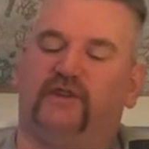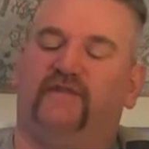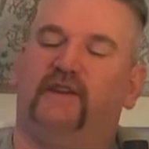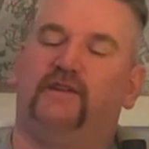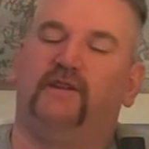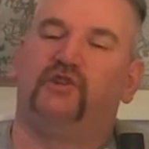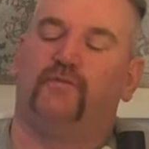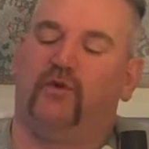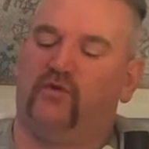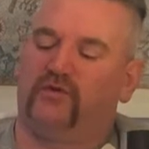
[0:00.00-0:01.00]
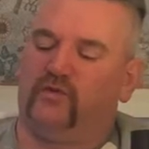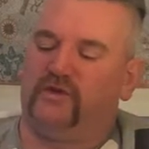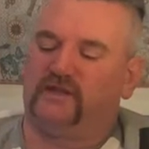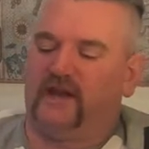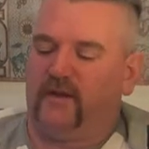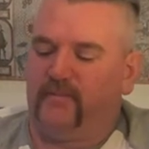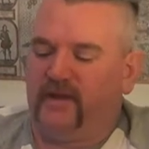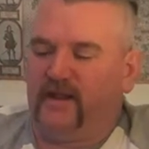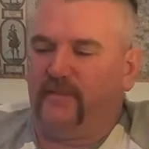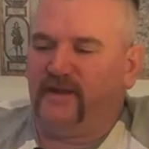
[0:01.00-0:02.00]
The Vintage Malt Whisky
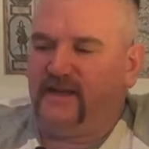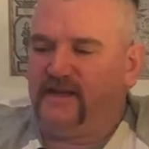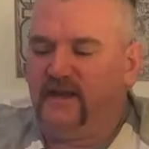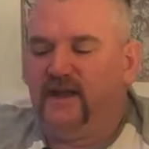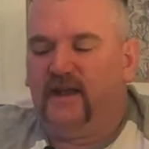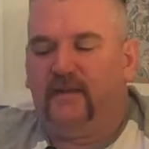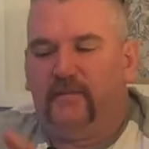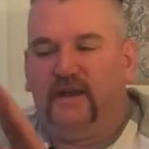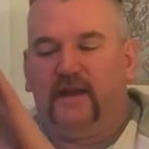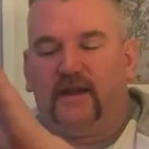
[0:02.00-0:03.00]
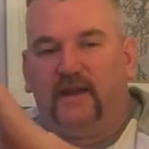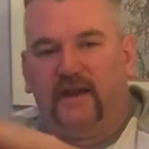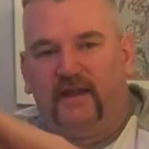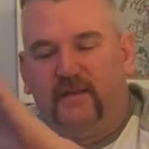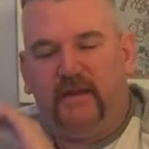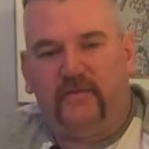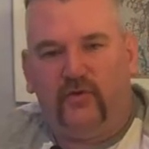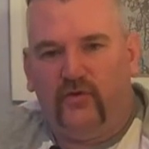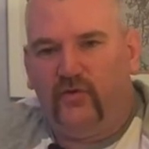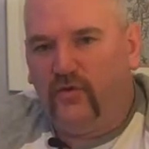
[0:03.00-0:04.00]
Company Limited being the people
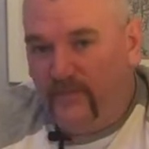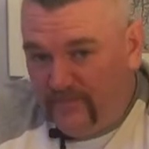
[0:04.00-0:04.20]
who